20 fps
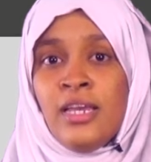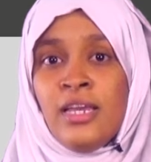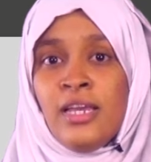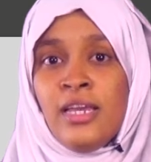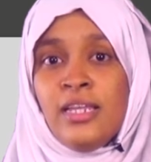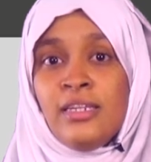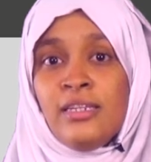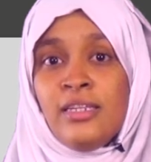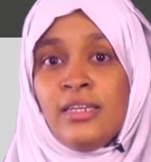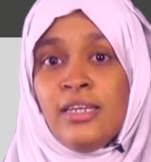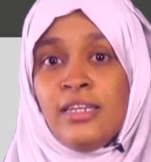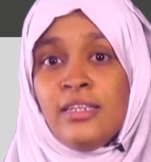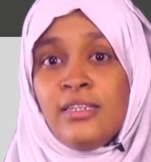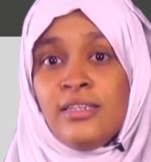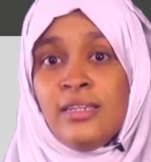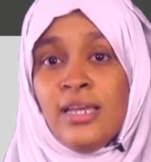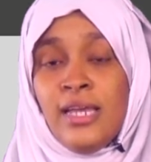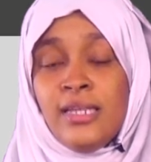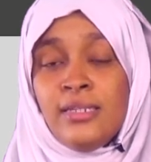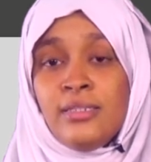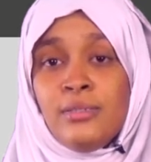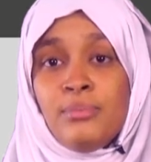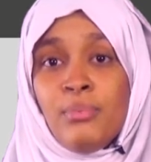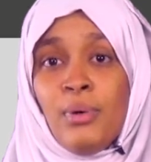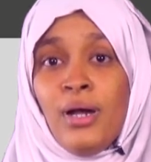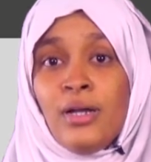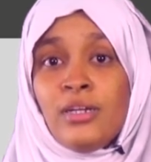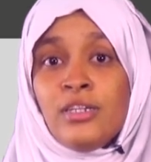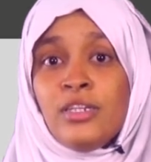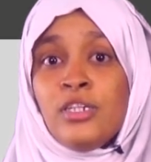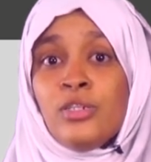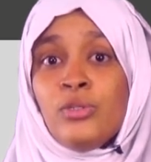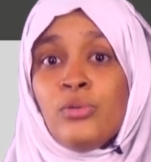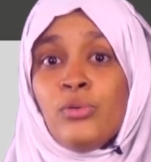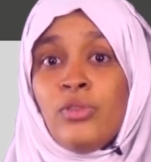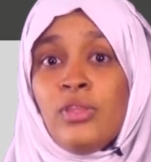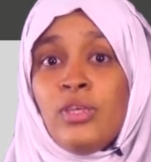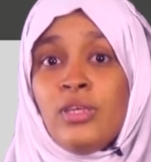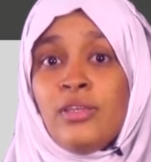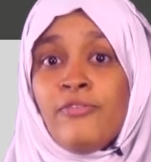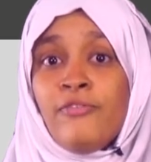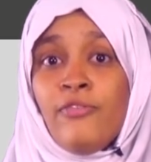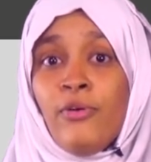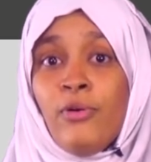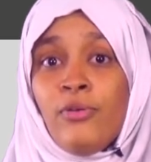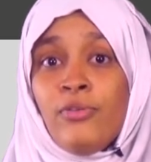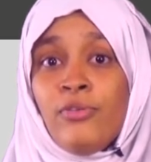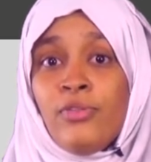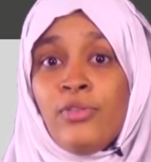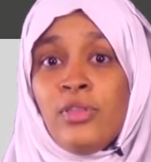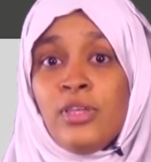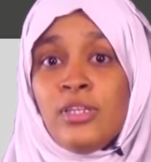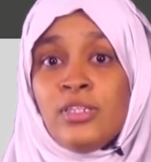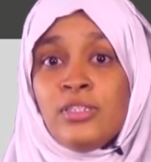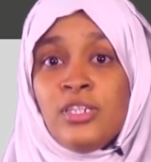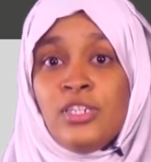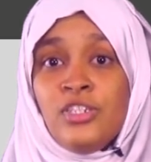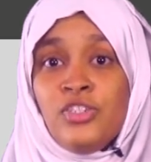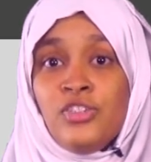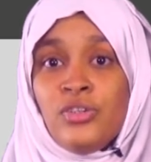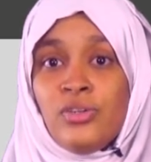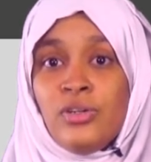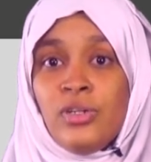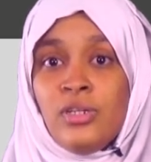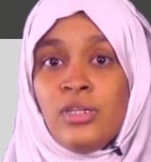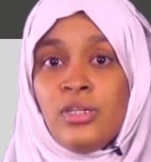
and it dates back to the 4th century.